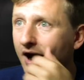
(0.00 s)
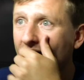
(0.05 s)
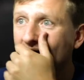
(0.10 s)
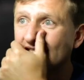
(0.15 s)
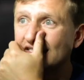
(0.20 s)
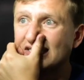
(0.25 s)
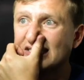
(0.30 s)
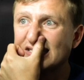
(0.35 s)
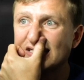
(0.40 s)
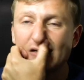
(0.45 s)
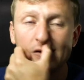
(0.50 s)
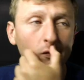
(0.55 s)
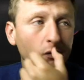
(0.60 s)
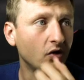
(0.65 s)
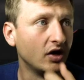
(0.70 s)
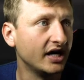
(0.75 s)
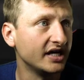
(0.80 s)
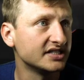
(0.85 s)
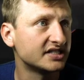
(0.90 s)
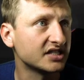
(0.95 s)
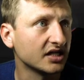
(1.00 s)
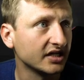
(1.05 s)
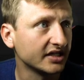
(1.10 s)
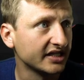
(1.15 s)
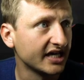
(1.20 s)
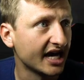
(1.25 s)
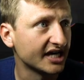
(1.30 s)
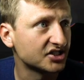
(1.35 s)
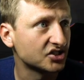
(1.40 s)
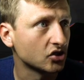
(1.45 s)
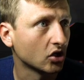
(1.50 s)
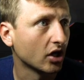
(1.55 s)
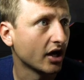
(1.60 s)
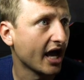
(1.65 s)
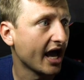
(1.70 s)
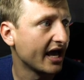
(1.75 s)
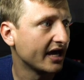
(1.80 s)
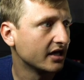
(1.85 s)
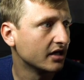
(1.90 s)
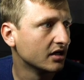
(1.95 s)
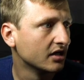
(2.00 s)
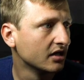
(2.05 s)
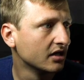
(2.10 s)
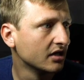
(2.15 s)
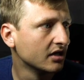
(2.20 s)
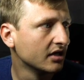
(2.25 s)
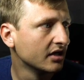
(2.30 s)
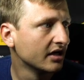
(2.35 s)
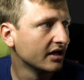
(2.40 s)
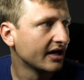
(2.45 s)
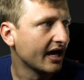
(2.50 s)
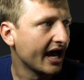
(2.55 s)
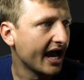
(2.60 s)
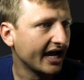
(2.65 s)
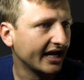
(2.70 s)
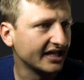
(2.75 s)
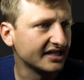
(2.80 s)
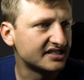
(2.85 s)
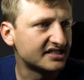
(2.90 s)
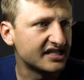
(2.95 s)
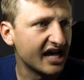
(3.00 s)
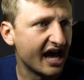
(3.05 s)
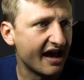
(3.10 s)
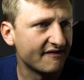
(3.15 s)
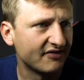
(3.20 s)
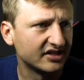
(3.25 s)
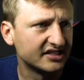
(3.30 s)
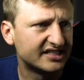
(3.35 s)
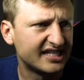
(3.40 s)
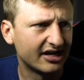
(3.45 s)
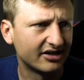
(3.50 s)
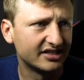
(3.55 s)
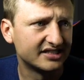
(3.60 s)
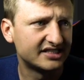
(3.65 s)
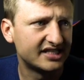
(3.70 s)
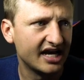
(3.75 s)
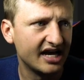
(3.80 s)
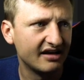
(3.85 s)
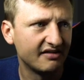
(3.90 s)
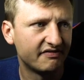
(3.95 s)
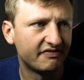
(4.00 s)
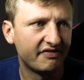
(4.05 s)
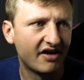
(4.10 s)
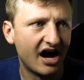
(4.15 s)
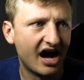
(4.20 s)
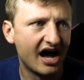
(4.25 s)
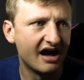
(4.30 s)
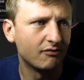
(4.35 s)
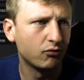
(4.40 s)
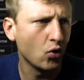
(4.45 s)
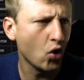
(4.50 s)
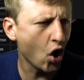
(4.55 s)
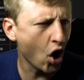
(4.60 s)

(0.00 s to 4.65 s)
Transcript: price was yesterday. eighty-sevens down to ten five.